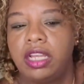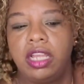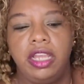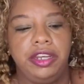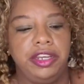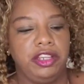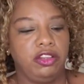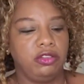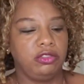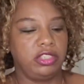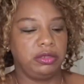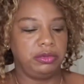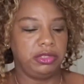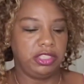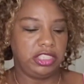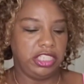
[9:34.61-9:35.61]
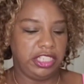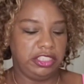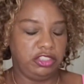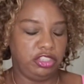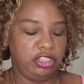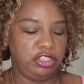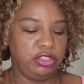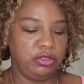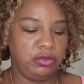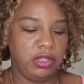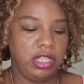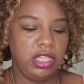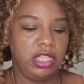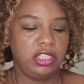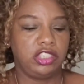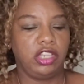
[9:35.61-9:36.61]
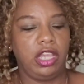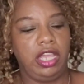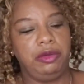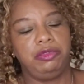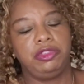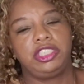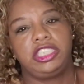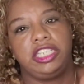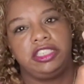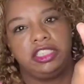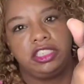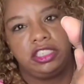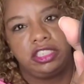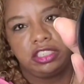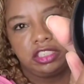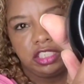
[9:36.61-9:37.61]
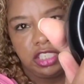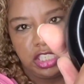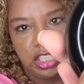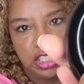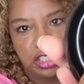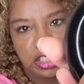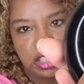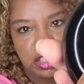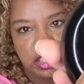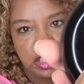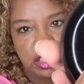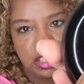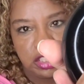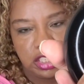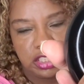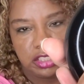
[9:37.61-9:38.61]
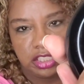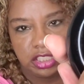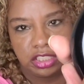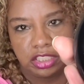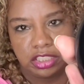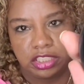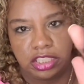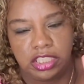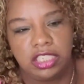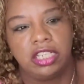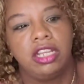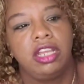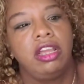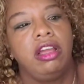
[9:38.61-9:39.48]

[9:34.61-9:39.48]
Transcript: and it goes up to 10 too. So I would say this is the heat intensity,